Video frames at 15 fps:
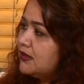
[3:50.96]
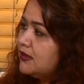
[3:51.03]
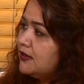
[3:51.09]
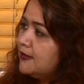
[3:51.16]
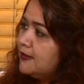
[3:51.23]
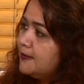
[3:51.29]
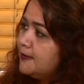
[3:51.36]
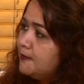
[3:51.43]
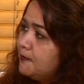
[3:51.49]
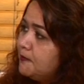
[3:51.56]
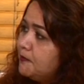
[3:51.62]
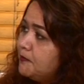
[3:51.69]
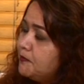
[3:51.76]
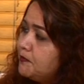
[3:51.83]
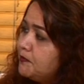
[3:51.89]

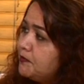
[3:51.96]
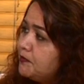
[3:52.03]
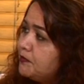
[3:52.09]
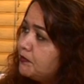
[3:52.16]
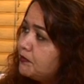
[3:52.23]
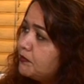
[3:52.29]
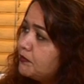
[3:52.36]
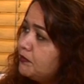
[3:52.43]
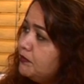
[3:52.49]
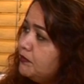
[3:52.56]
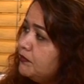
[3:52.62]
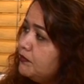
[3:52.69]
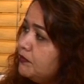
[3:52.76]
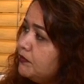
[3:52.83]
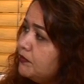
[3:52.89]

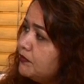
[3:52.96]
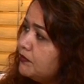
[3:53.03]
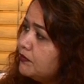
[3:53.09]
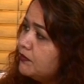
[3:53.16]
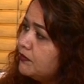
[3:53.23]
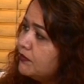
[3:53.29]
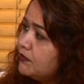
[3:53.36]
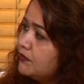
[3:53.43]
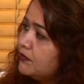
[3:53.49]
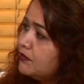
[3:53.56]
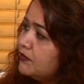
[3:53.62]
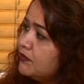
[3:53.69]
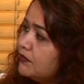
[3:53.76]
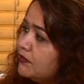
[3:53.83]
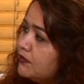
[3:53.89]

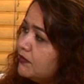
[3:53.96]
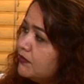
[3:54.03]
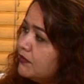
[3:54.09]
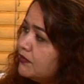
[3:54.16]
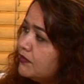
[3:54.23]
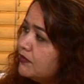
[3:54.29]
No words are spoken by the person on screen.